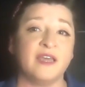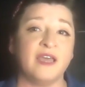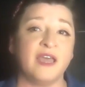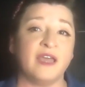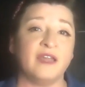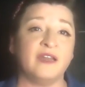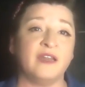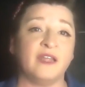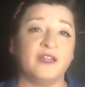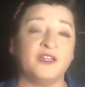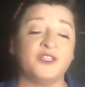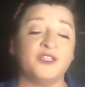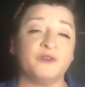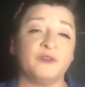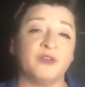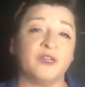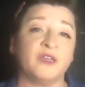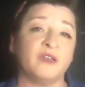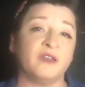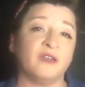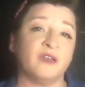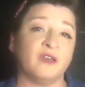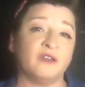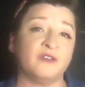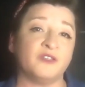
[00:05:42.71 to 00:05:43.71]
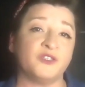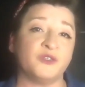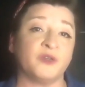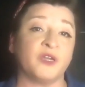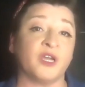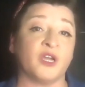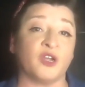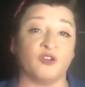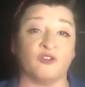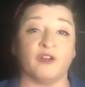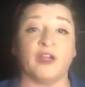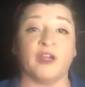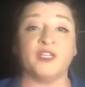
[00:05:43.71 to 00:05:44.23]
and doing a
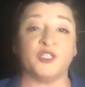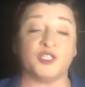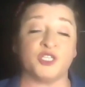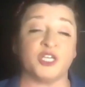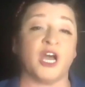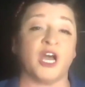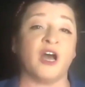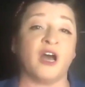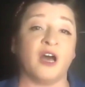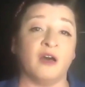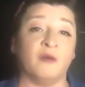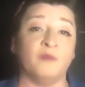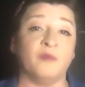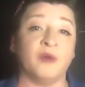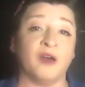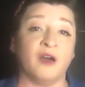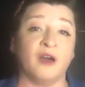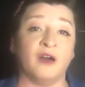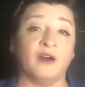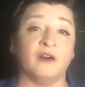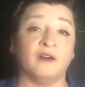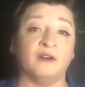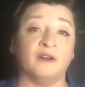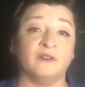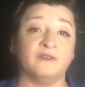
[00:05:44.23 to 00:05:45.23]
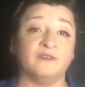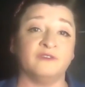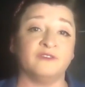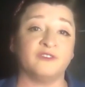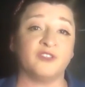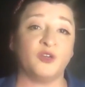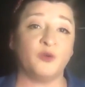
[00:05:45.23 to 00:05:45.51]
great job of